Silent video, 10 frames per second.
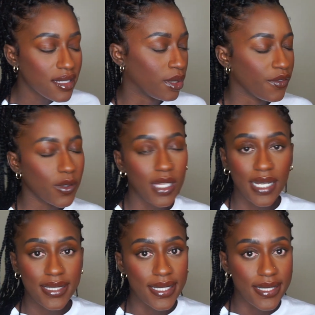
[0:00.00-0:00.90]
If you'd like
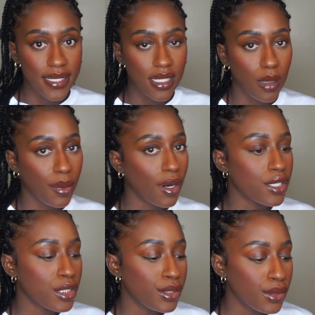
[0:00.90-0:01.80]
to see a part
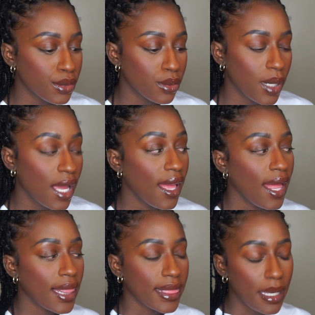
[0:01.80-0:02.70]
2,
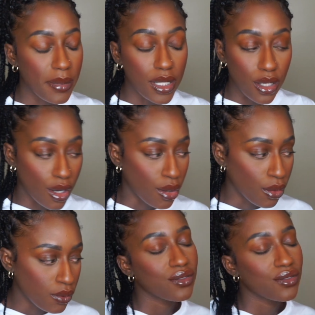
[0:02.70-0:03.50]
let me know.